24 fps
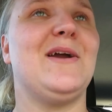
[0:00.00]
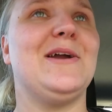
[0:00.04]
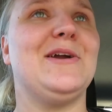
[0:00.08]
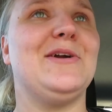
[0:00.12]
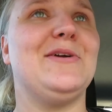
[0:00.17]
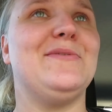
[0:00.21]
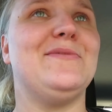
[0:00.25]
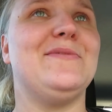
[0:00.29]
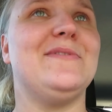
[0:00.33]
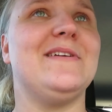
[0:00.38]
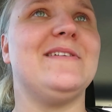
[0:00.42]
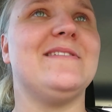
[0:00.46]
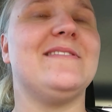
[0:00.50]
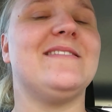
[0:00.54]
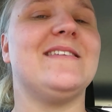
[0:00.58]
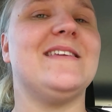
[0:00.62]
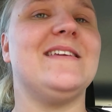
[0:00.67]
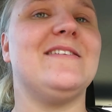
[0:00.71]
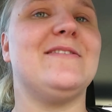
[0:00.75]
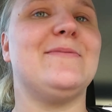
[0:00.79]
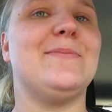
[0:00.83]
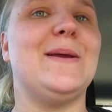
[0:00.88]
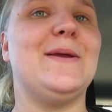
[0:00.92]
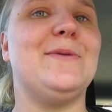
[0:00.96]
I
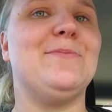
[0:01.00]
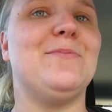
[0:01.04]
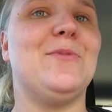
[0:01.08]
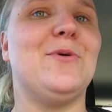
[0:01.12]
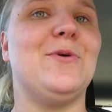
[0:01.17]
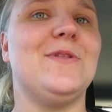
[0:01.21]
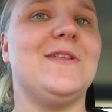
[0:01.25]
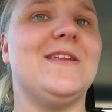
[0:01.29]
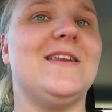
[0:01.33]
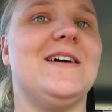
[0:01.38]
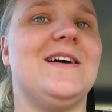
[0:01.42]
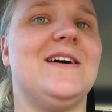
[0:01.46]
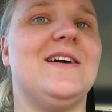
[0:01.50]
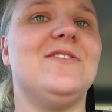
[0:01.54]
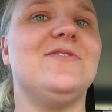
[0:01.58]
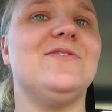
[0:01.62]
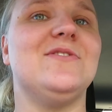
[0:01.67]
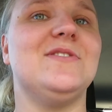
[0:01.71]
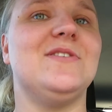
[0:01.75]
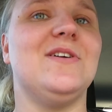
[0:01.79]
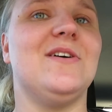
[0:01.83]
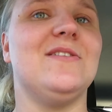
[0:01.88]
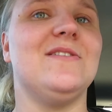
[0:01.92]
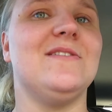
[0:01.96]
obviously spent more than a
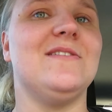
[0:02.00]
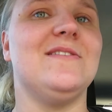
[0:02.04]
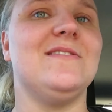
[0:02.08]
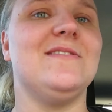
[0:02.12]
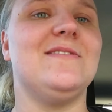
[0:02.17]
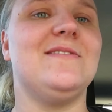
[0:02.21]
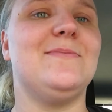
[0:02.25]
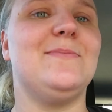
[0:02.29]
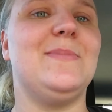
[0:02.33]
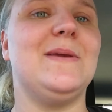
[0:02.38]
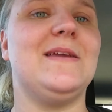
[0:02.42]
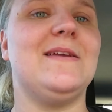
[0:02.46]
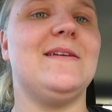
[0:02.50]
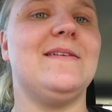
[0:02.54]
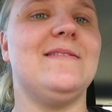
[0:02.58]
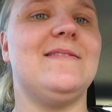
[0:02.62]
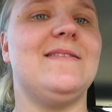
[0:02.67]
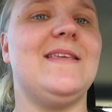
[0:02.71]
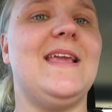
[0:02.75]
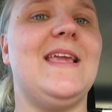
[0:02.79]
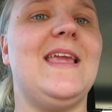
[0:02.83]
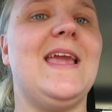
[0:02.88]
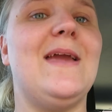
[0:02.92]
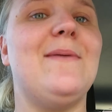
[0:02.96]
hundred dollars because
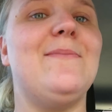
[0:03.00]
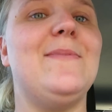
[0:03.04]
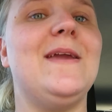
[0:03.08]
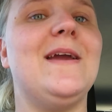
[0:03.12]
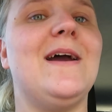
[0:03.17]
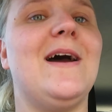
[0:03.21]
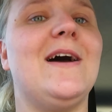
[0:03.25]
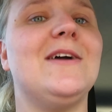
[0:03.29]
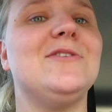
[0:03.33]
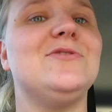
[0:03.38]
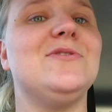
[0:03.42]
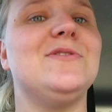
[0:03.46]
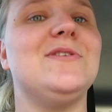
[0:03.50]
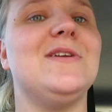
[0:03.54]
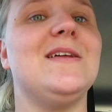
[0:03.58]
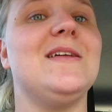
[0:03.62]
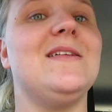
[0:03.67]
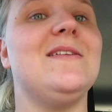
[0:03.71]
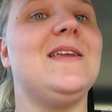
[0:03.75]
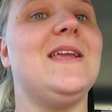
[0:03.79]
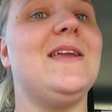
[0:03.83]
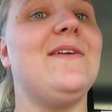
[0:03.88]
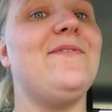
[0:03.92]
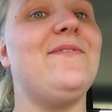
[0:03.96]
they gave me a hundred
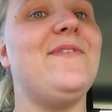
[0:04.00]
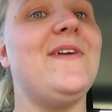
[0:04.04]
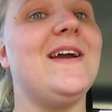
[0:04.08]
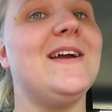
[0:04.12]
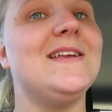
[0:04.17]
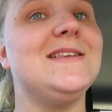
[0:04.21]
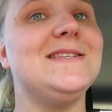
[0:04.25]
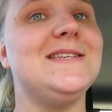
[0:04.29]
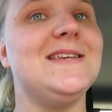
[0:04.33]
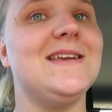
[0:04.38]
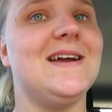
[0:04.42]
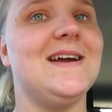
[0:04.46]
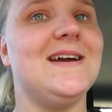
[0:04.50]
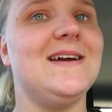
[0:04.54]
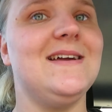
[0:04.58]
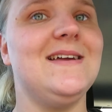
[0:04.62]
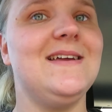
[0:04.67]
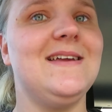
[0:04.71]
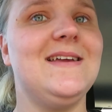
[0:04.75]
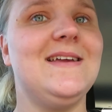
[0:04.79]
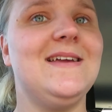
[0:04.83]
dollar gift voucher,